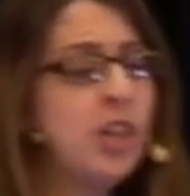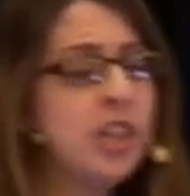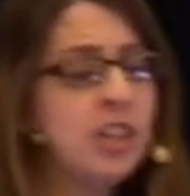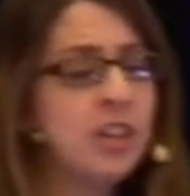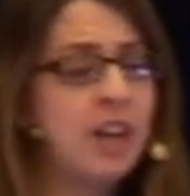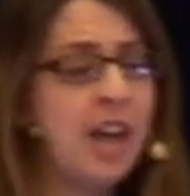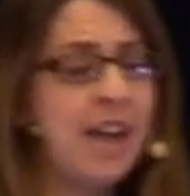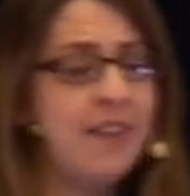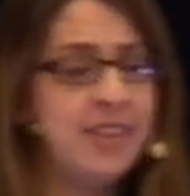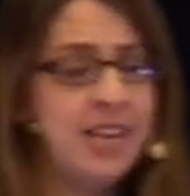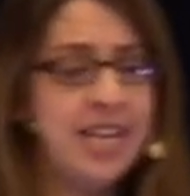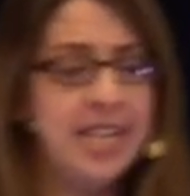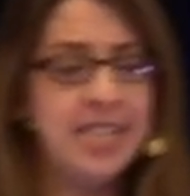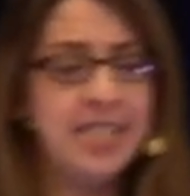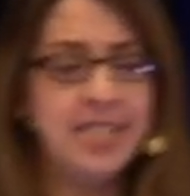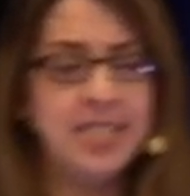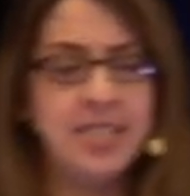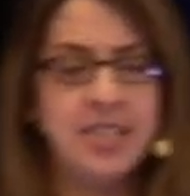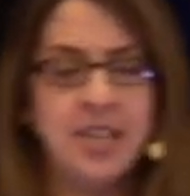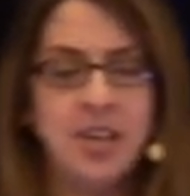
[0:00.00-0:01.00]
clear
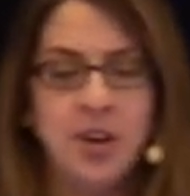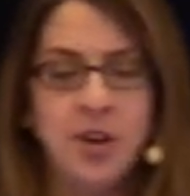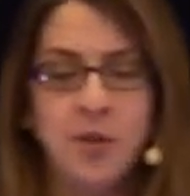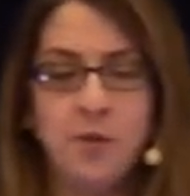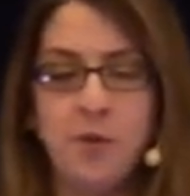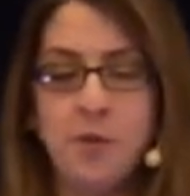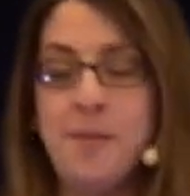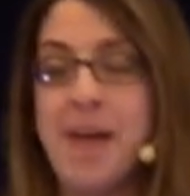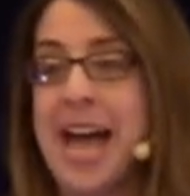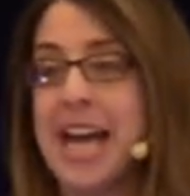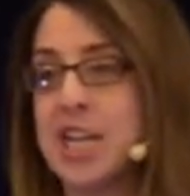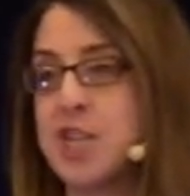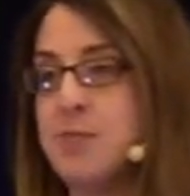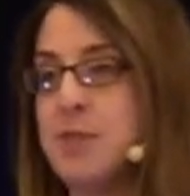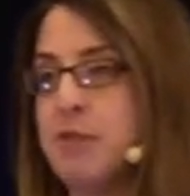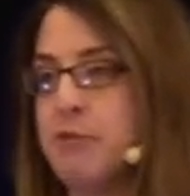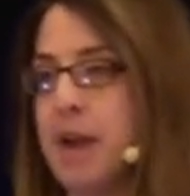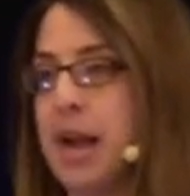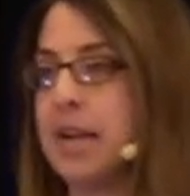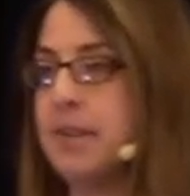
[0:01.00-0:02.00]
evidence for
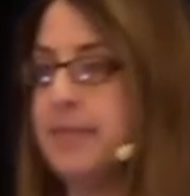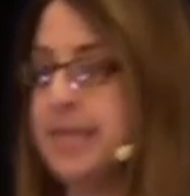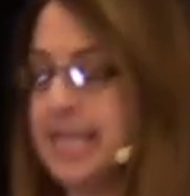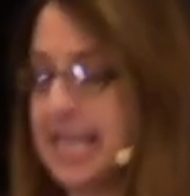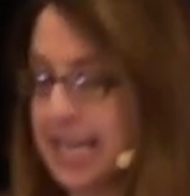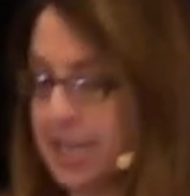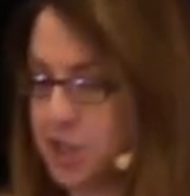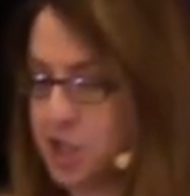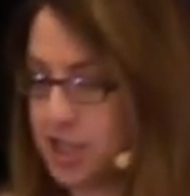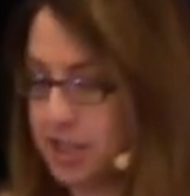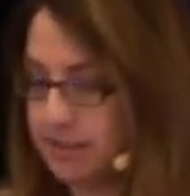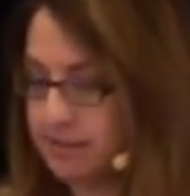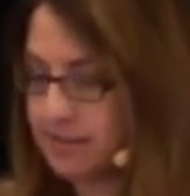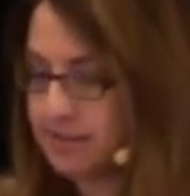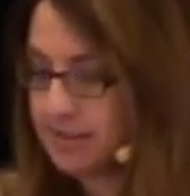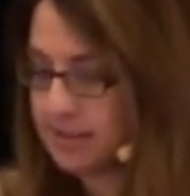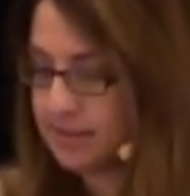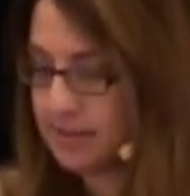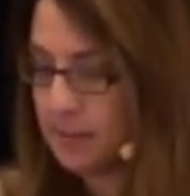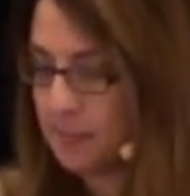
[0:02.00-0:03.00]
management
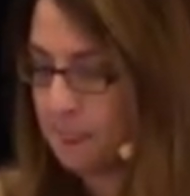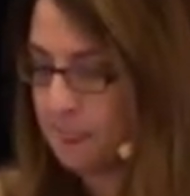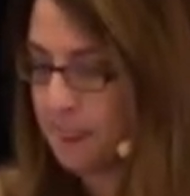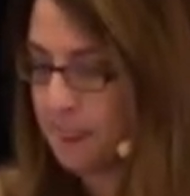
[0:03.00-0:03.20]
recommendations,